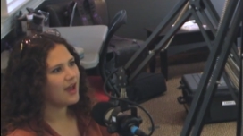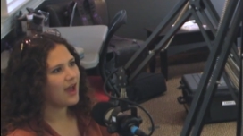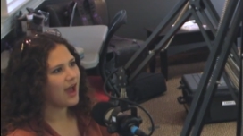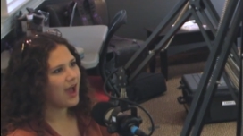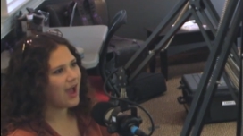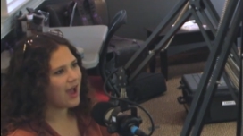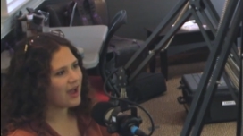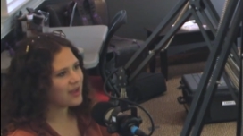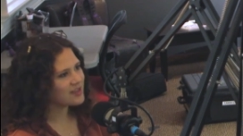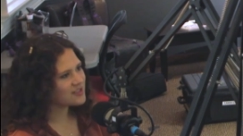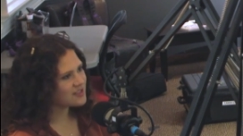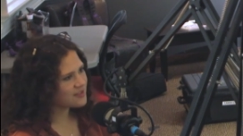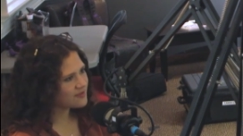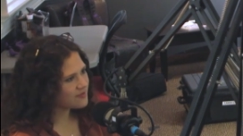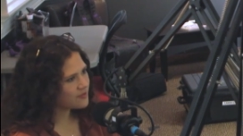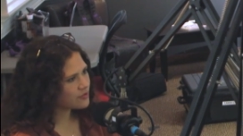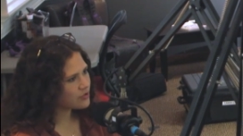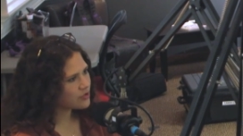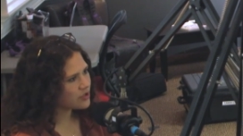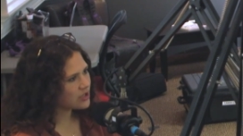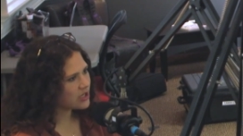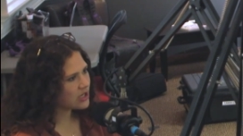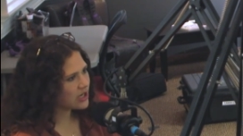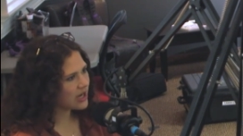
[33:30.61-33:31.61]
asked
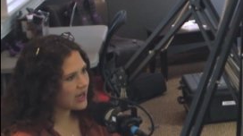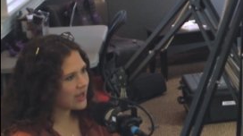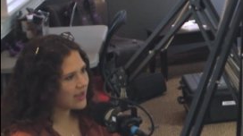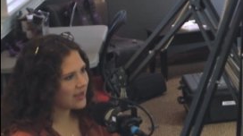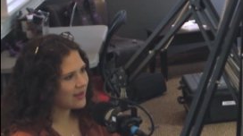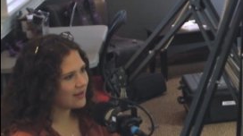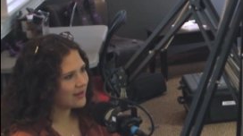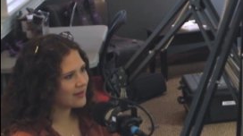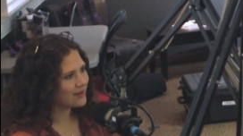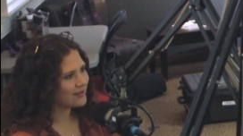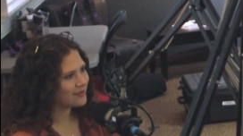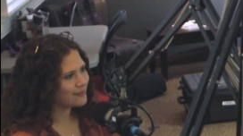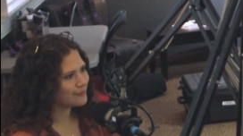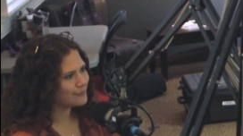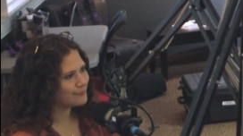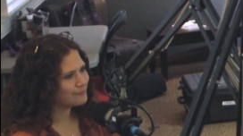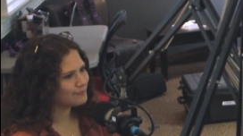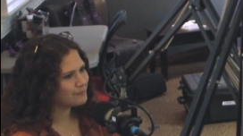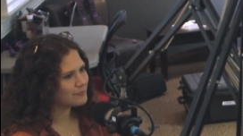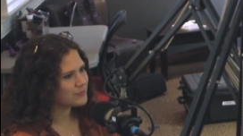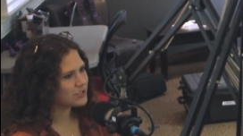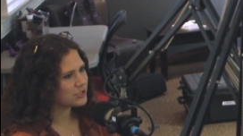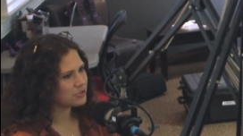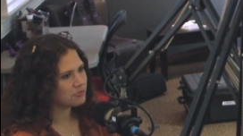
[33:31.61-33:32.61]
for
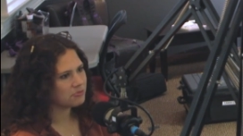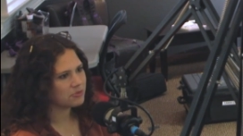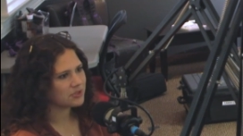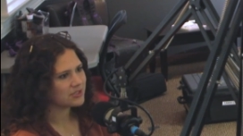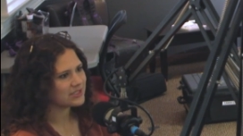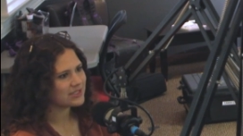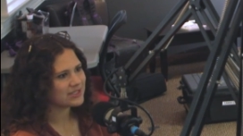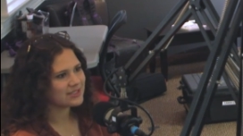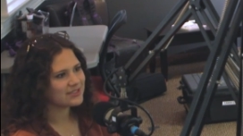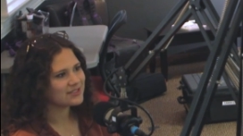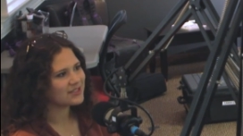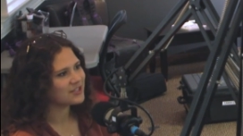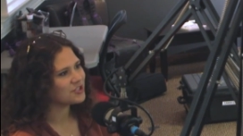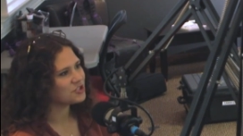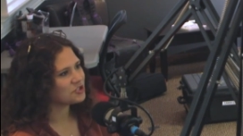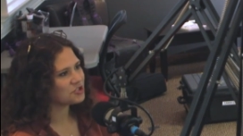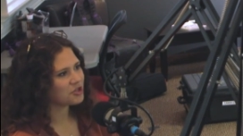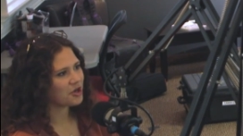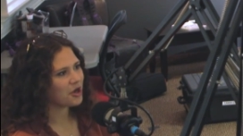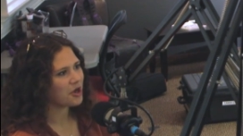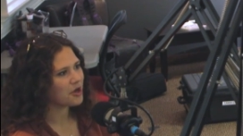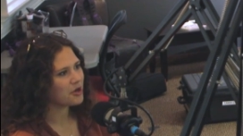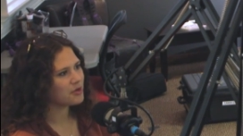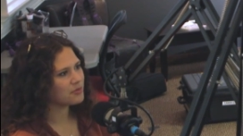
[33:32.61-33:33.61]
and do a decent
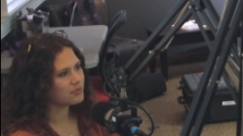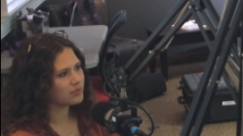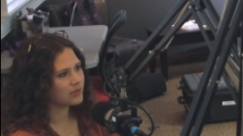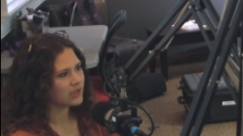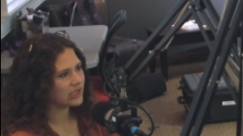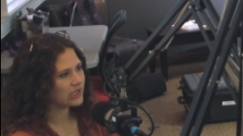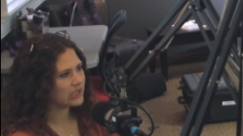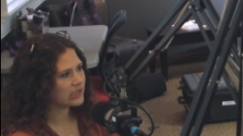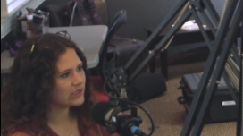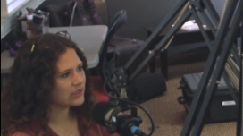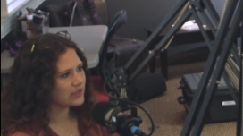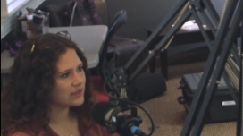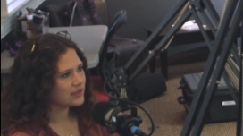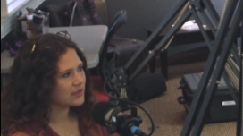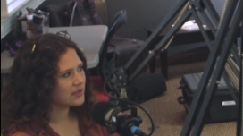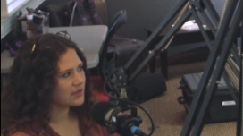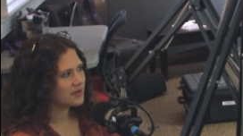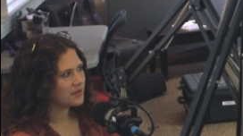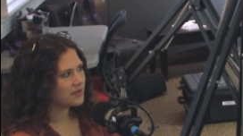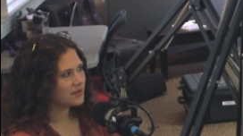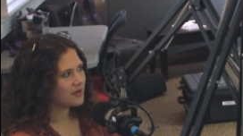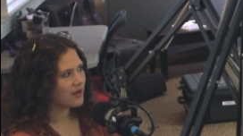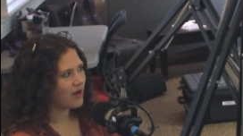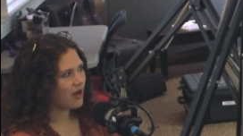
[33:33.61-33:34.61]
job, like,
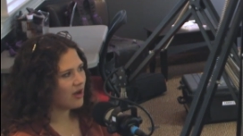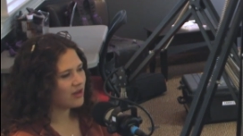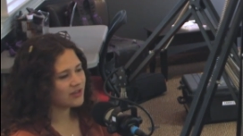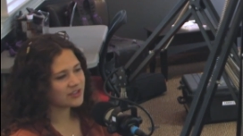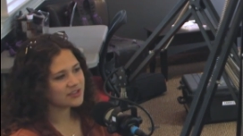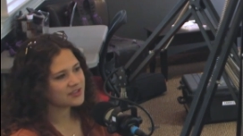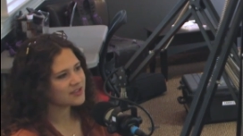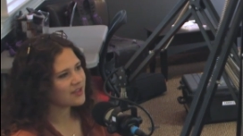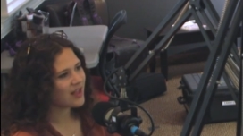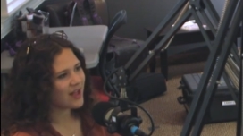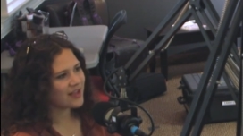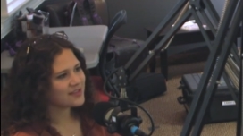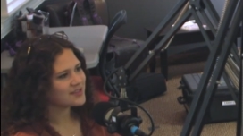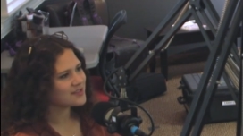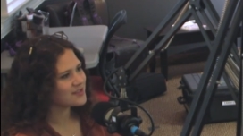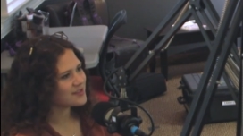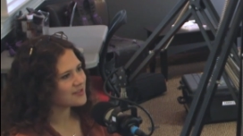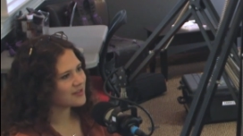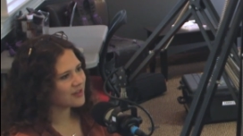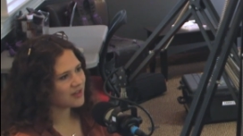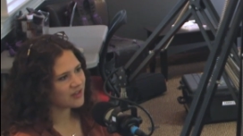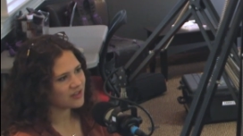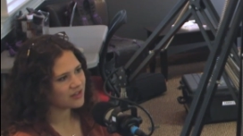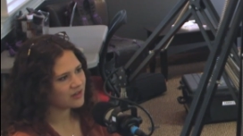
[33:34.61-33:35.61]
honors classes
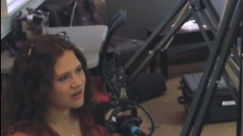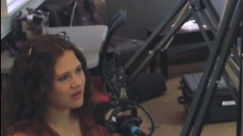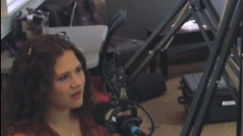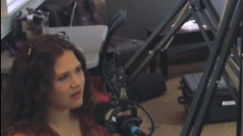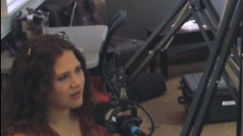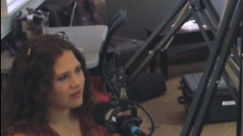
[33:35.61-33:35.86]
are